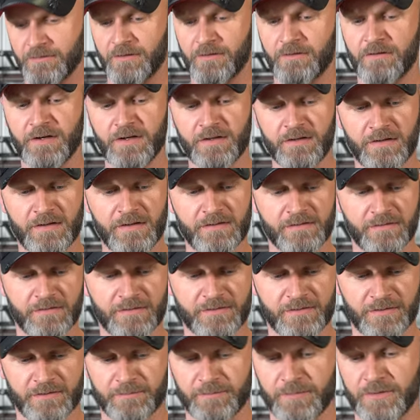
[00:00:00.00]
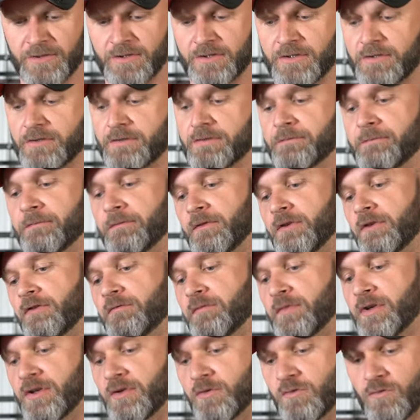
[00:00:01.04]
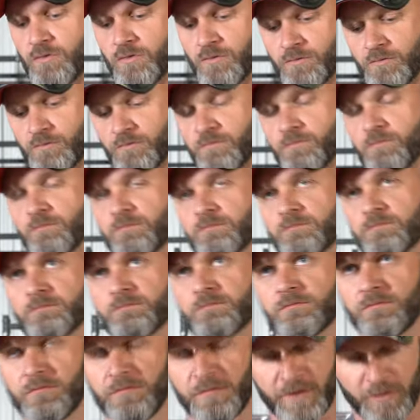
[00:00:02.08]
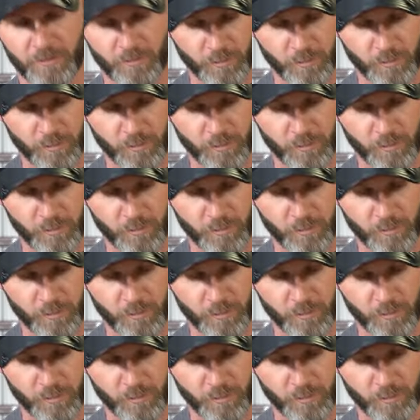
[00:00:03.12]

alright, these are some uh, of my, they